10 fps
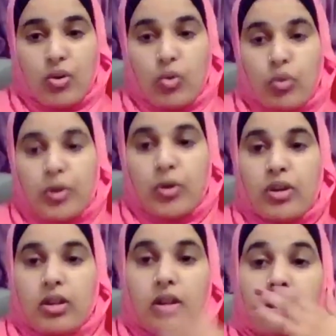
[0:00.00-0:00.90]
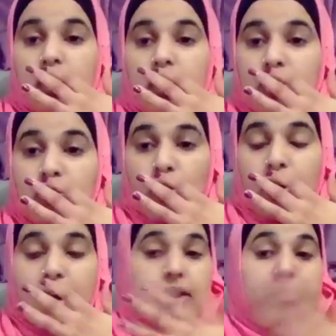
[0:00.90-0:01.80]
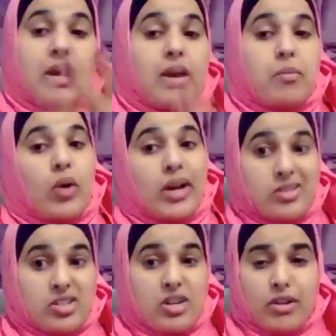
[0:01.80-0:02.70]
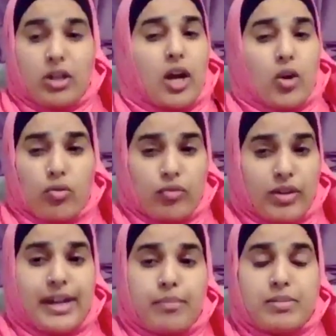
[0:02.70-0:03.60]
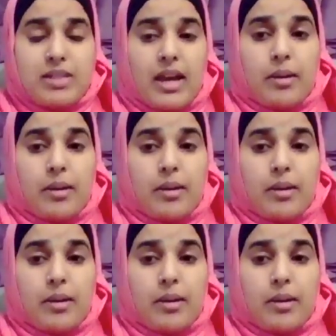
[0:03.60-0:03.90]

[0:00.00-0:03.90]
hormonal, So I became quite hysterical. I got really upset.